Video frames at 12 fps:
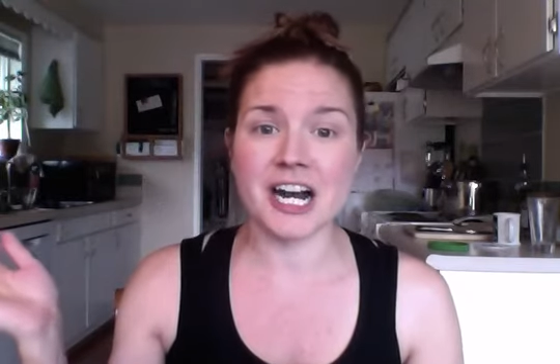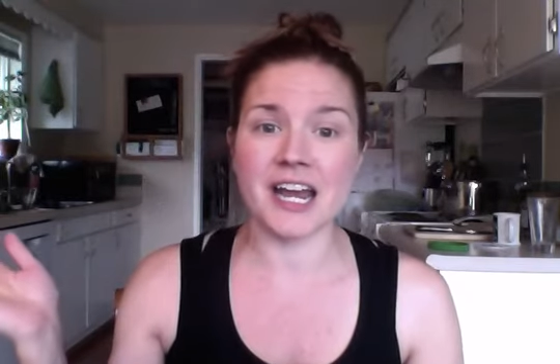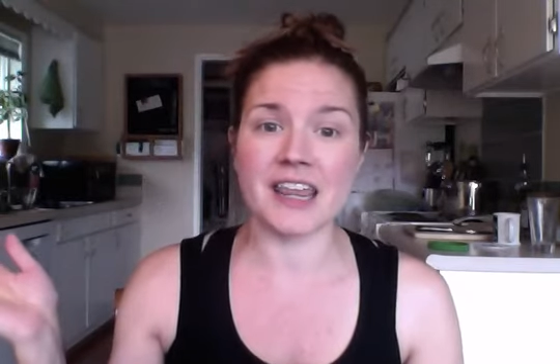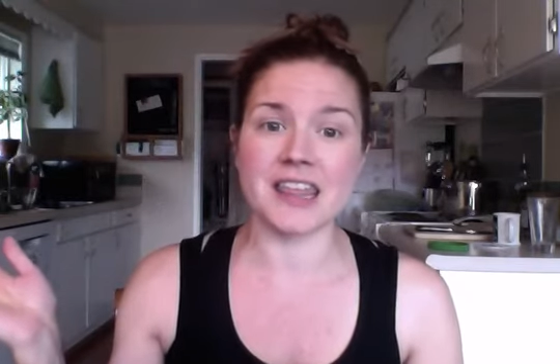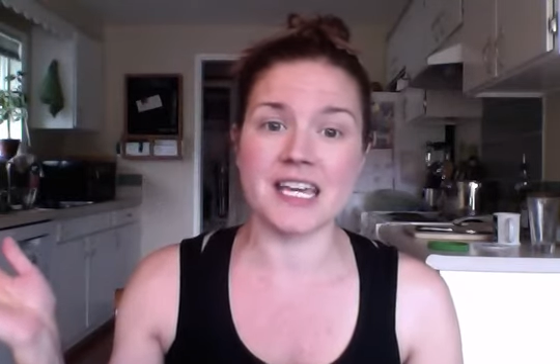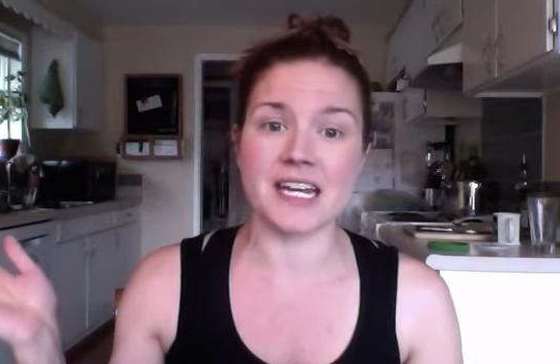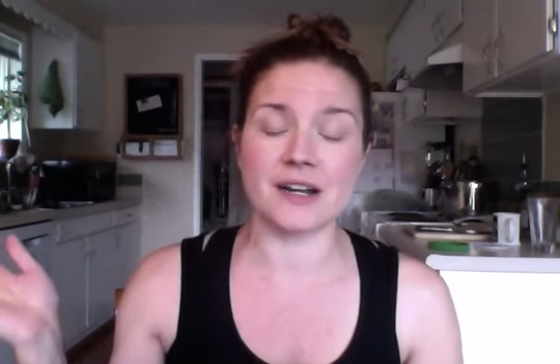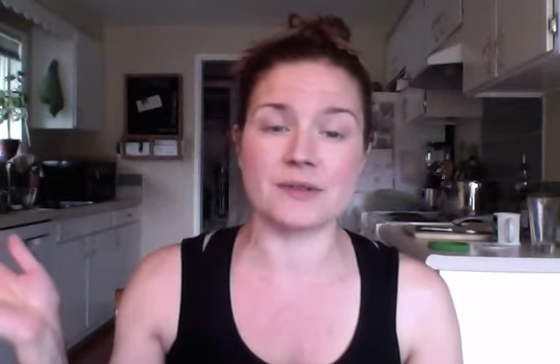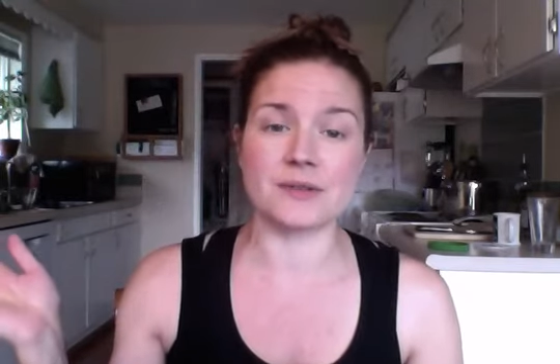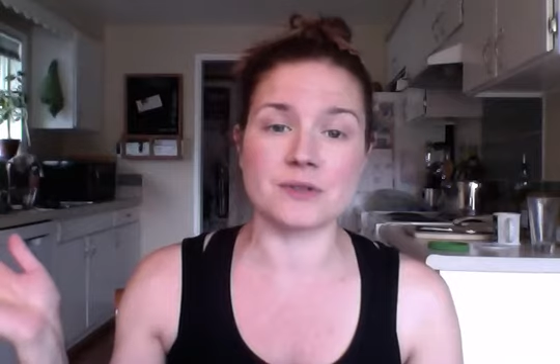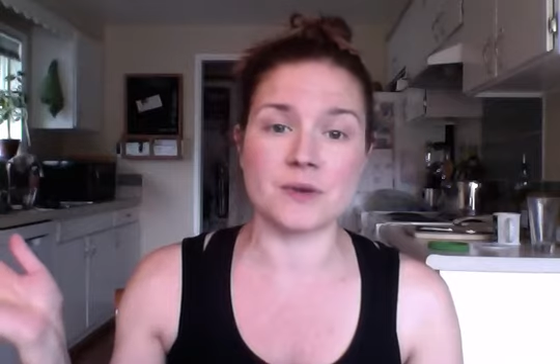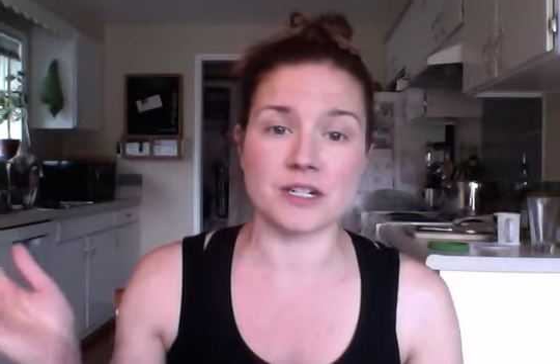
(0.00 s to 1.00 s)
and then i
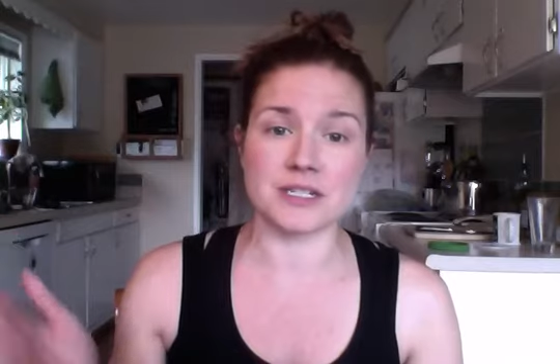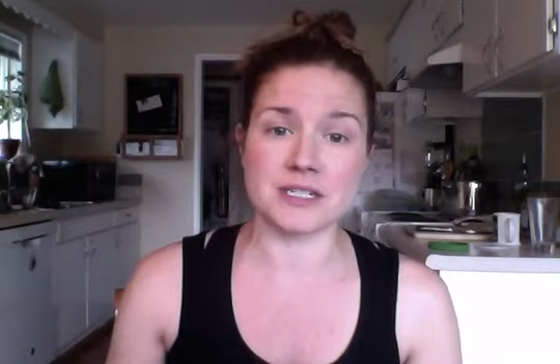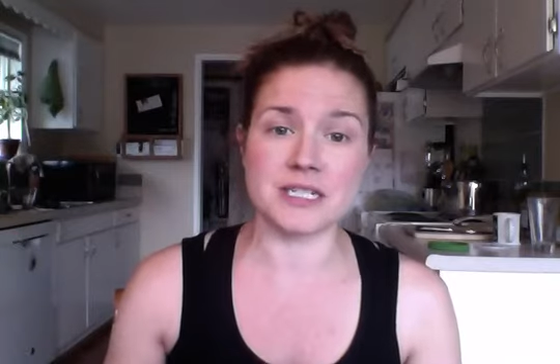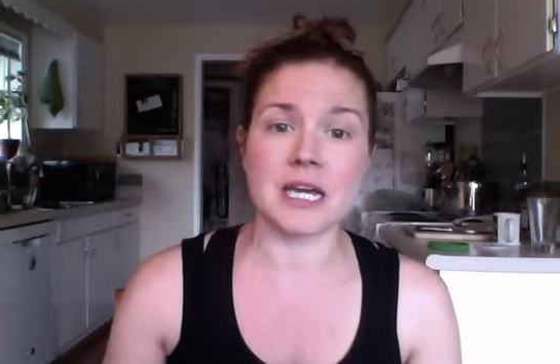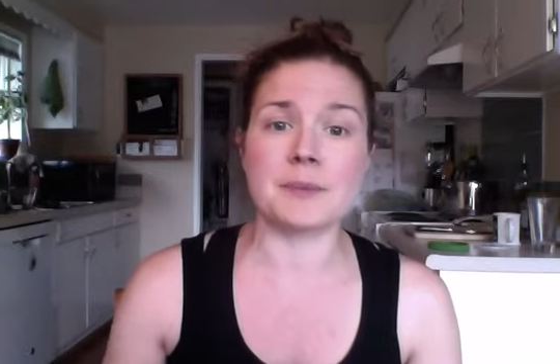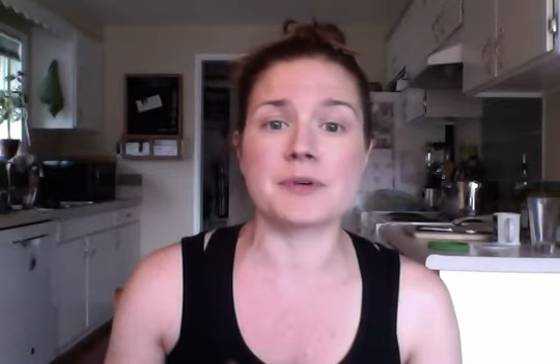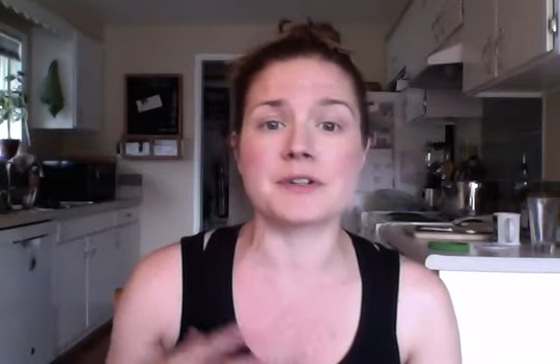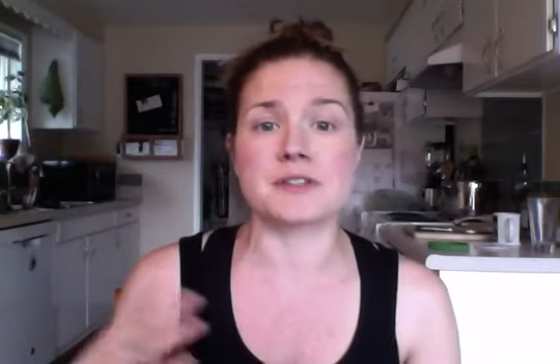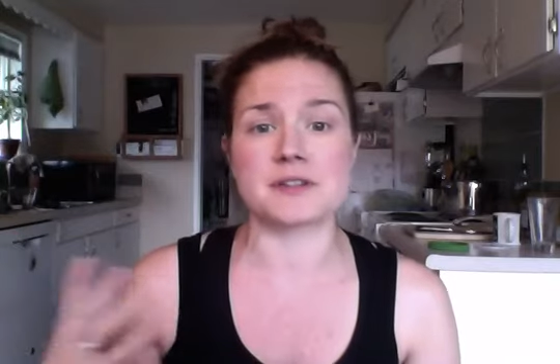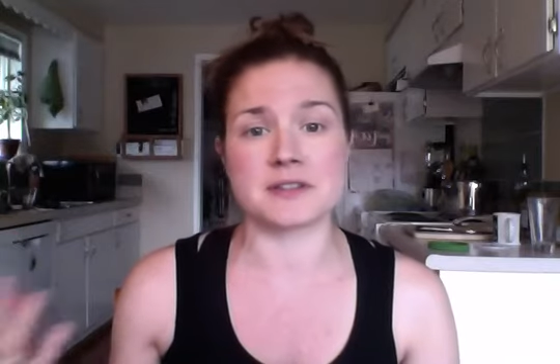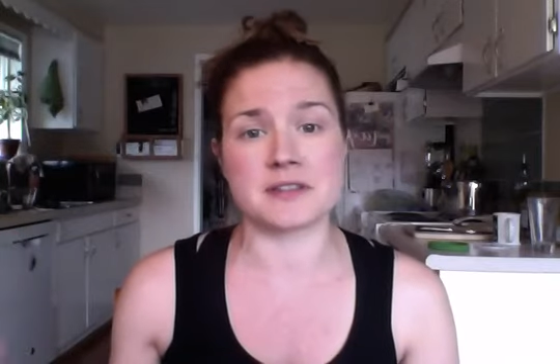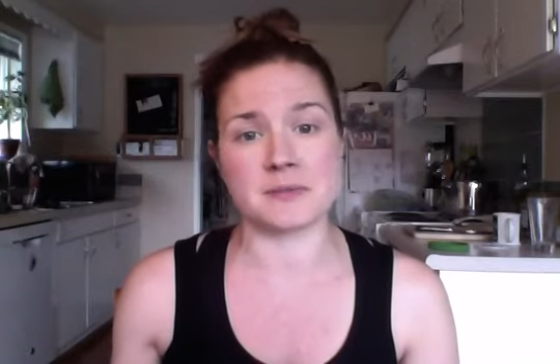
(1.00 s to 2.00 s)
was washing diapers
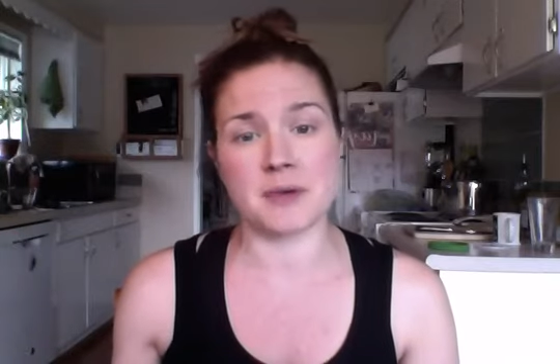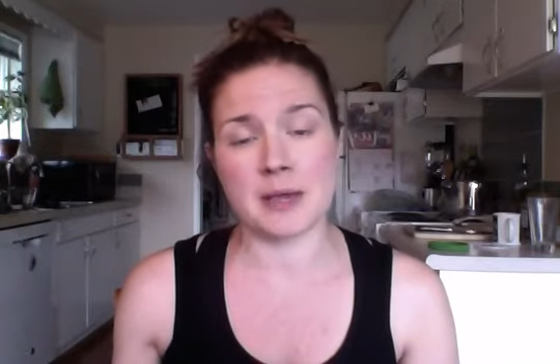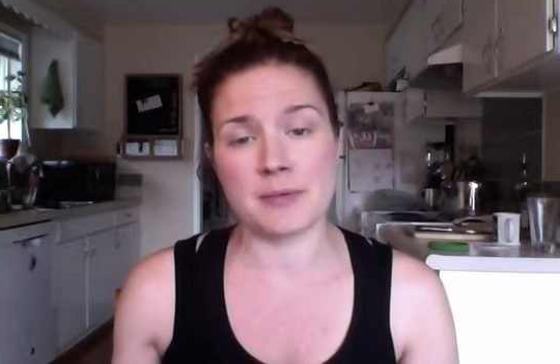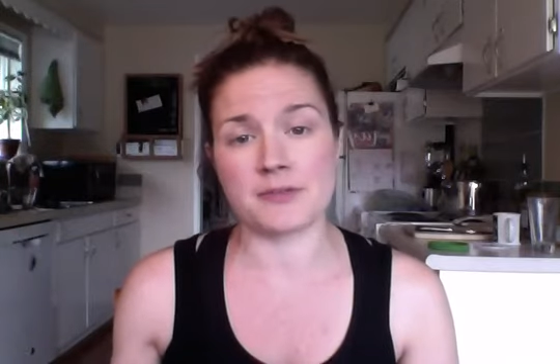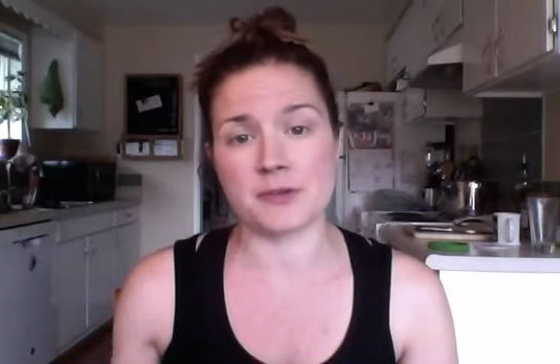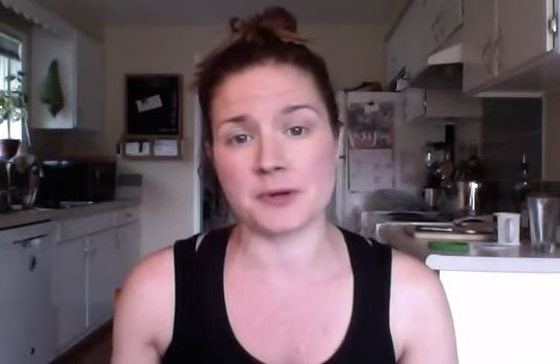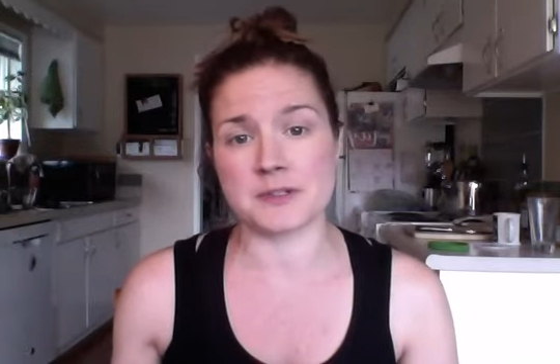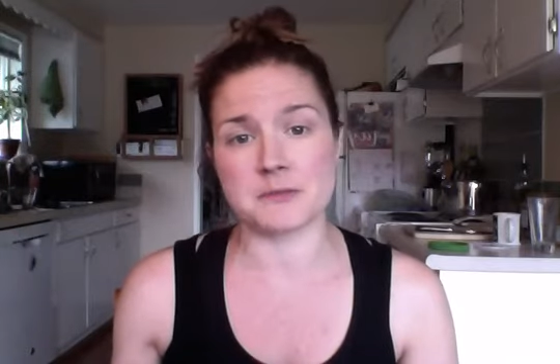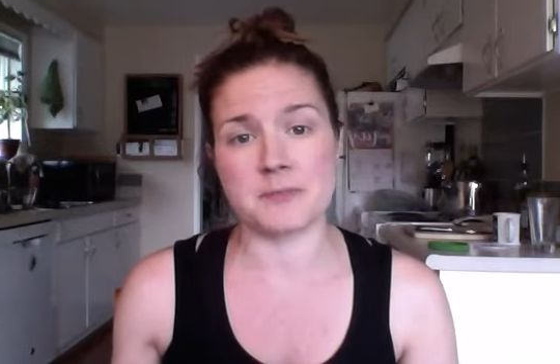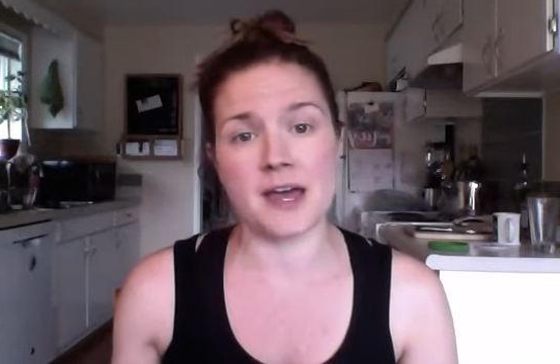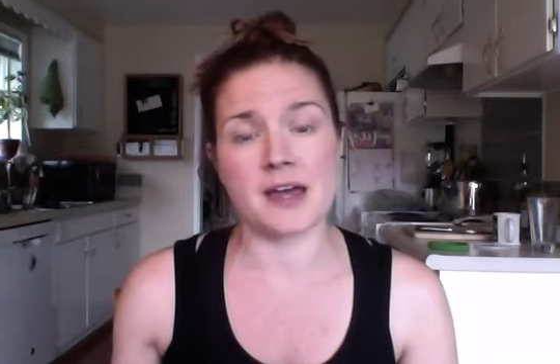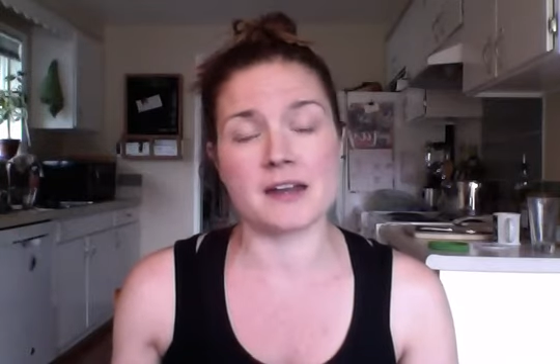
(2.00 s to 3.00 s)
and nursing the baby before i went to
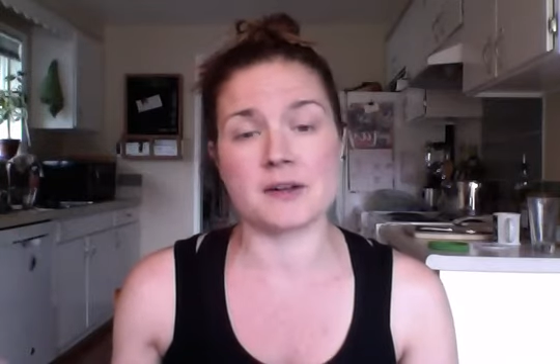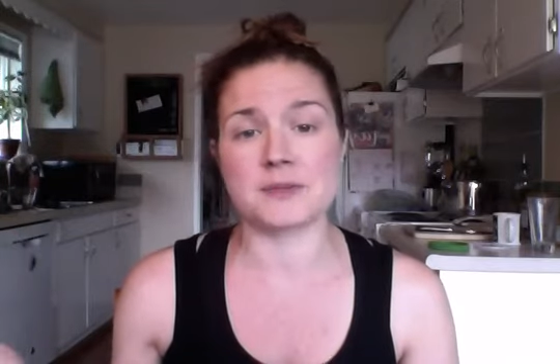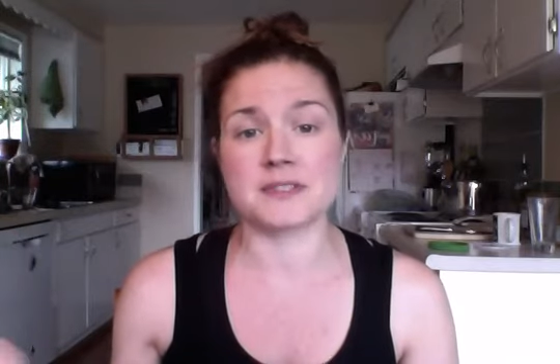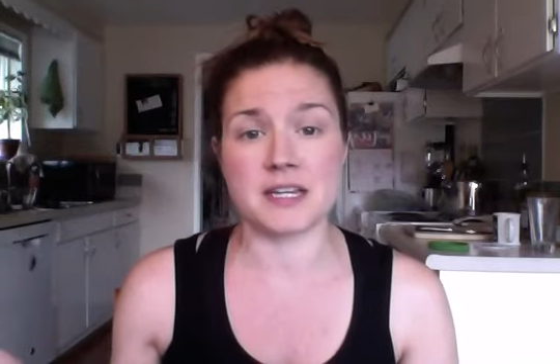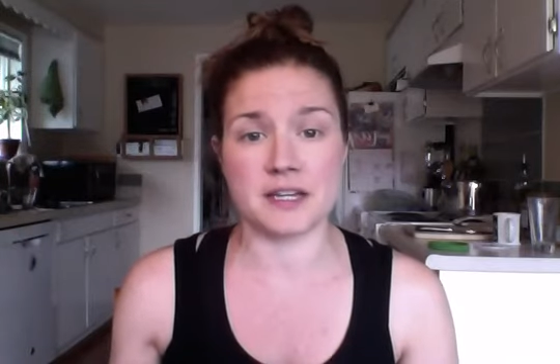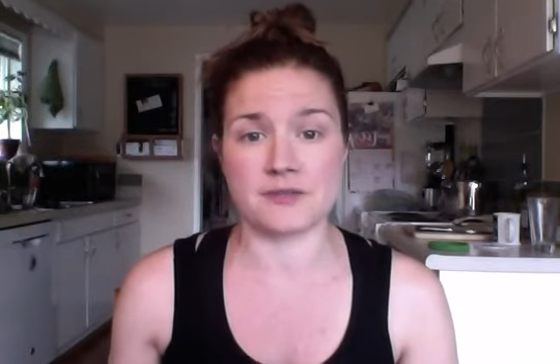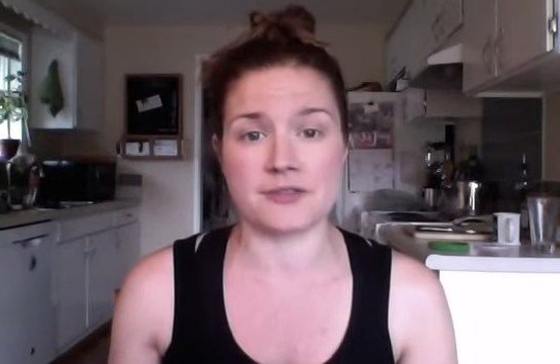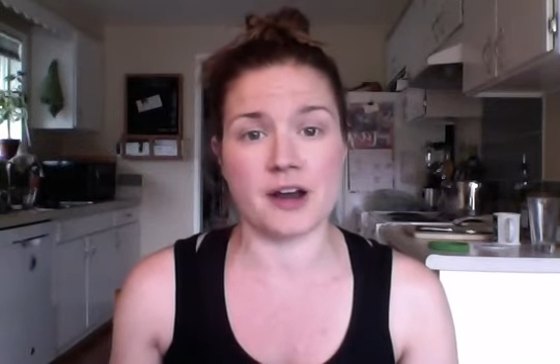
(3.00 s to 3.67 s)
bed and it was taking